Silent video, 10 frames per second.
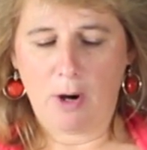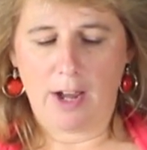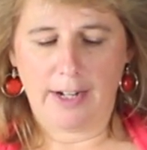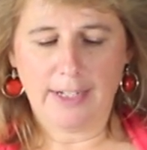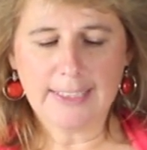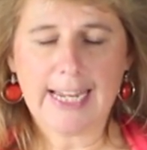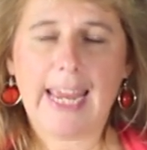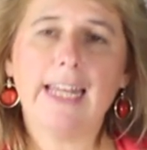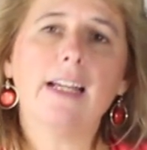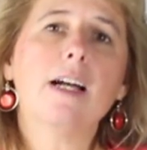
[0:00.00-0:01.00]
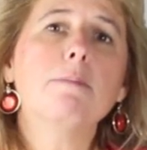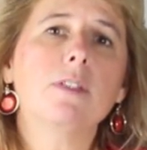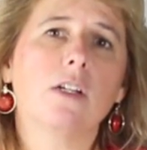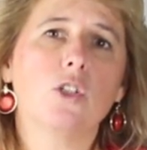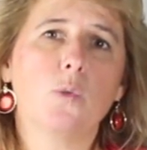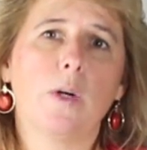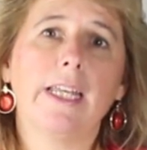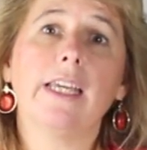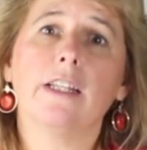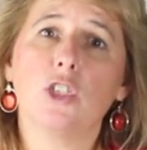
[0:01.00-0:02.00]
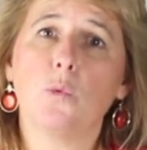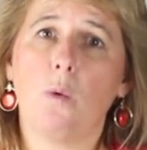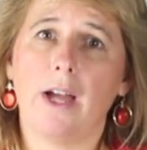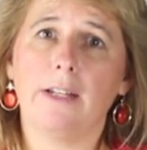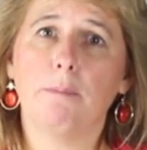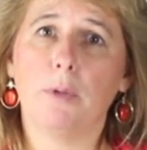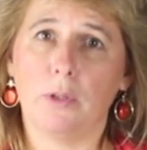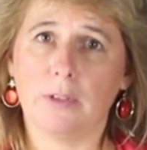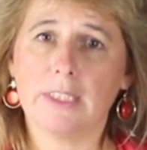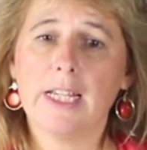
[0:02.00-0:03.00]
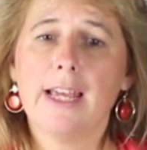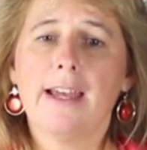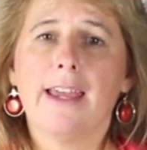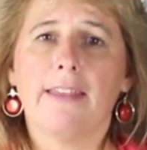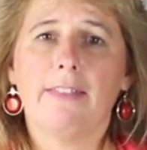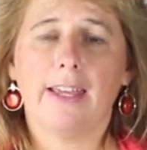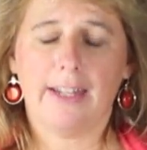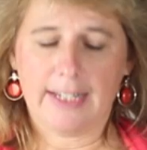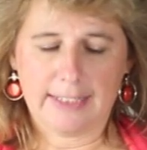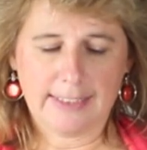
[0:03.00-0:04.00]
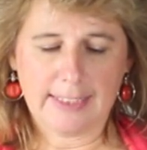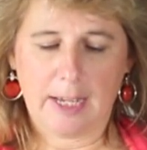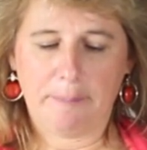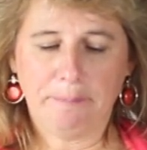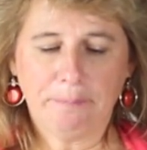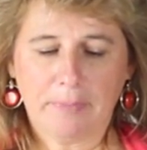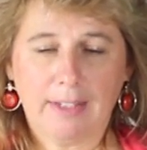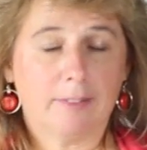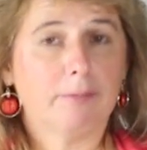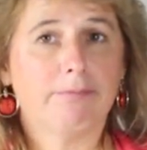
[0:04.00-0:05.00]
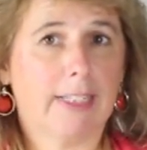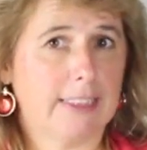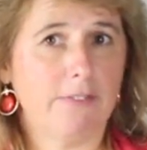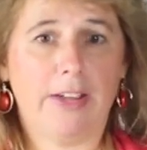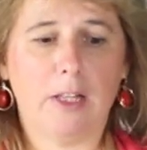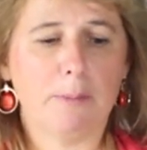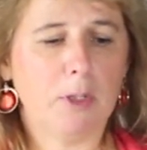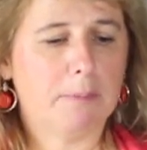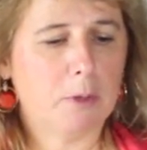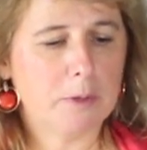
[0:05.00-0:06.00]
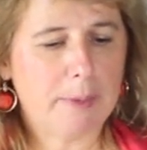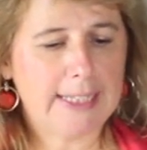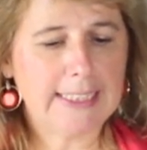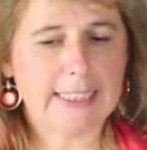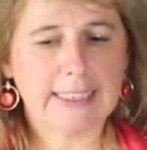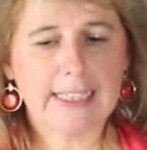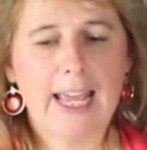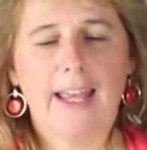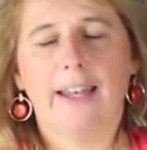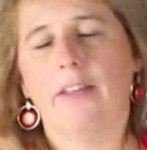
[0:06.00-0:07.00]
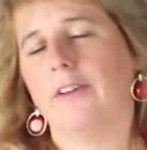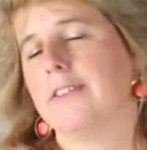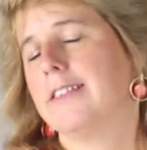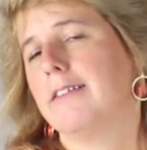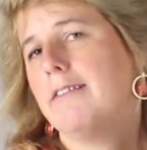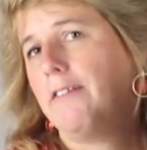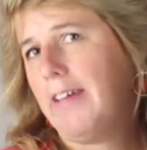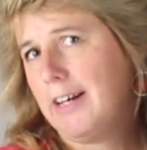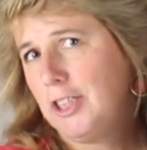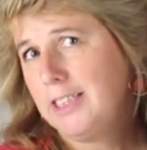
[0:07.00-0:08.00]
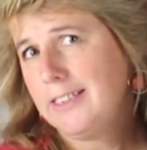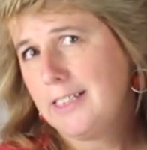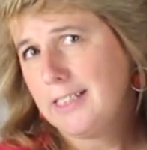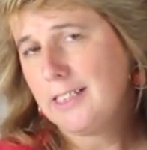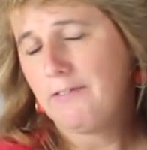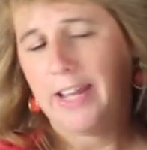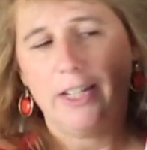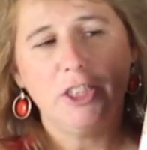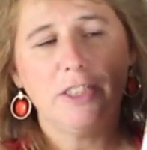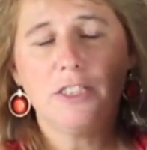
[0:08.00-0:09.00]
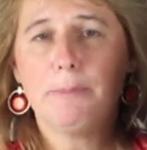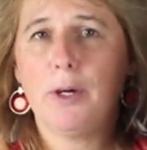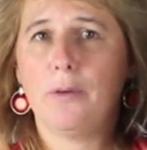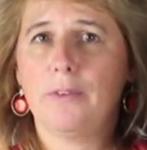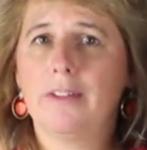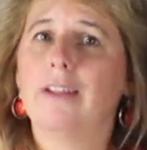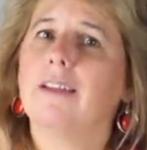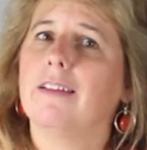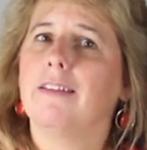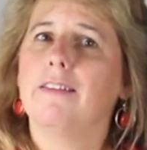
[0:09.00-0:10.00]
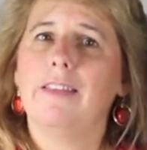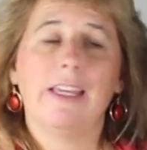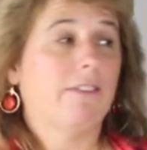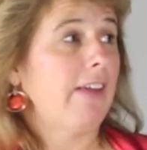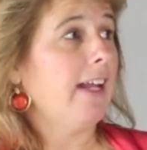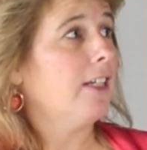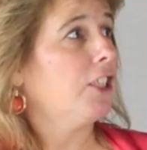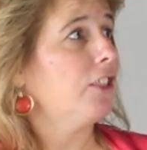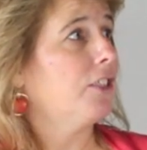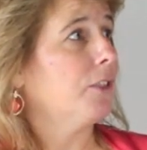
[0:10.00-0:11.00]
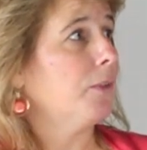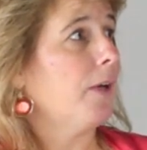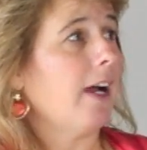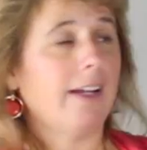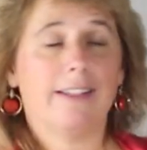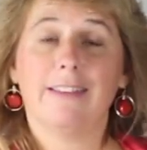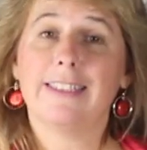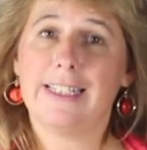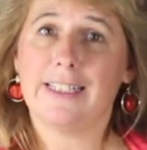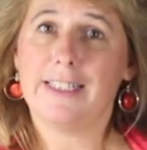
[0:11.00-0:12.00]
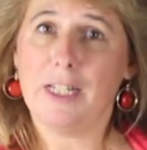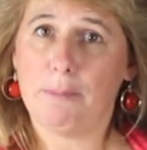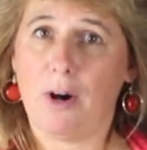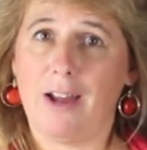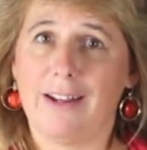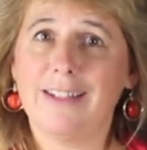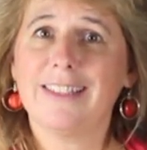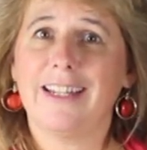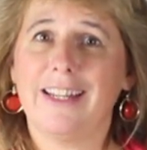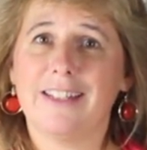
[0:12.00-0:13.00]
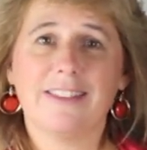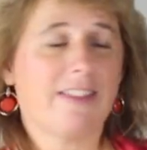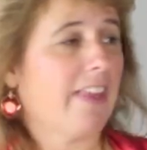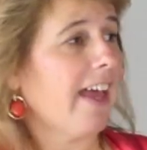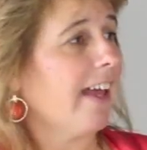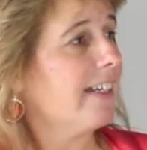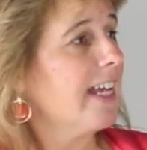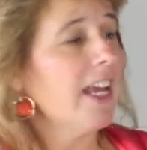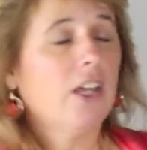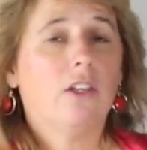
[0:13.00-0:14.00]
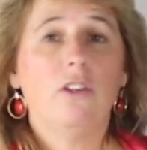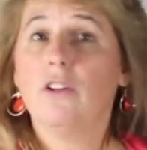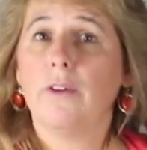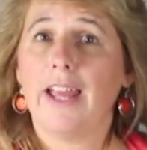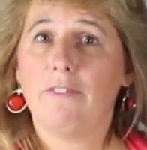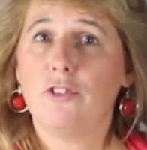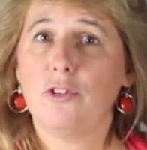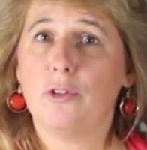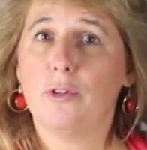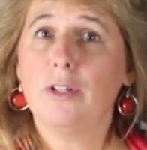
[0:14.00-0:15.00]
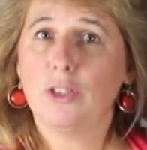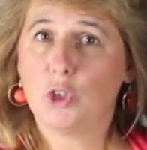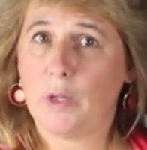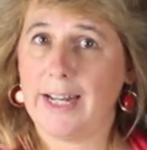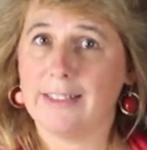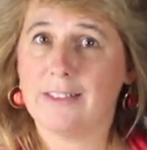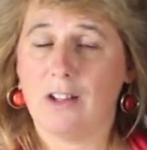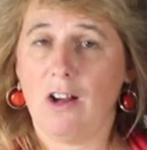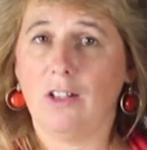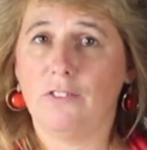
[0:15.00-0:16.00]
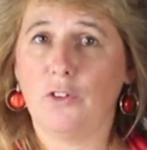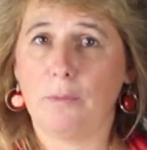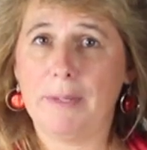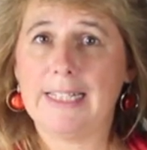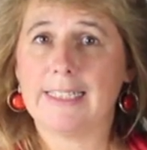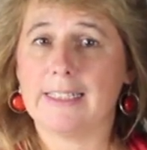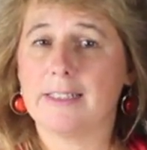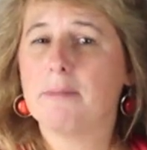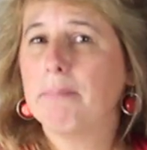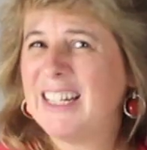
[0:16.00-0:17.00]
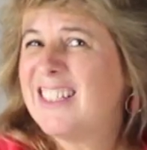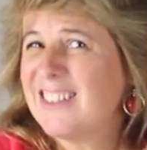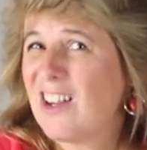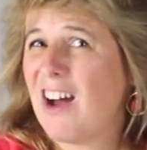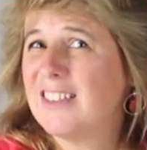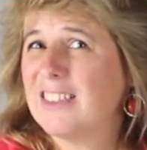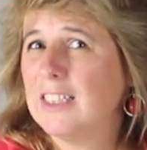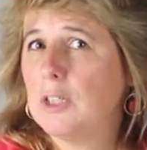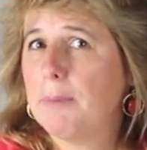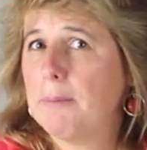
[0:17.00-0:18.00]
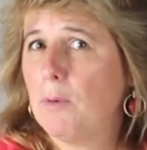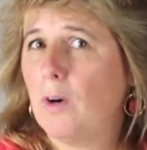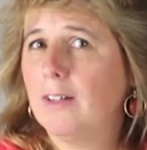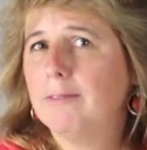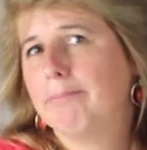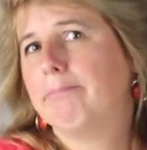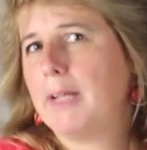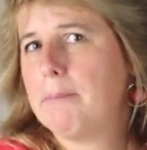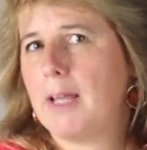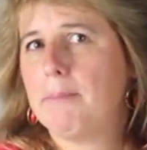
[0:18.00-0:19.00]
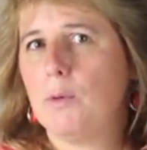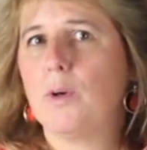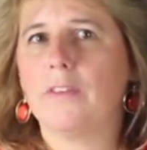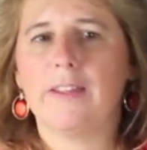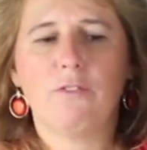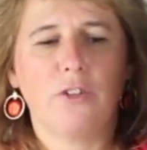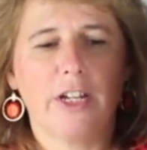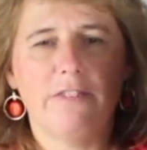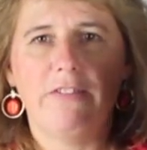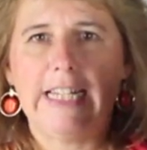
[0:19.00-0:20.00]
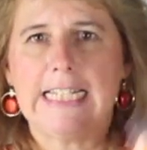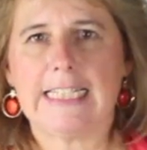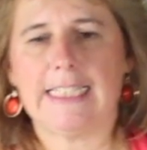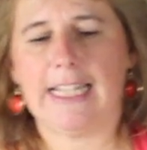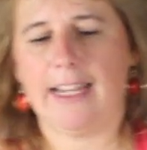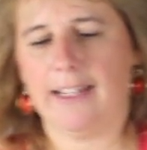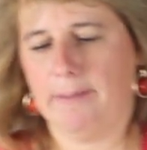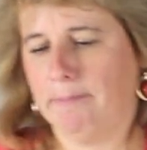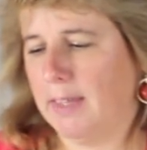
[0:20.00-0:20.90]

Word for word: product, and it comes on a 20-inch wide bolt that is um, that's available at most places. Now there's advantages and disadvantages to both. The advantage to uh, the C&T product is that you don't have to trace all of your pieces, but it does cost a little bit more, but it might be worth it for convenience sake.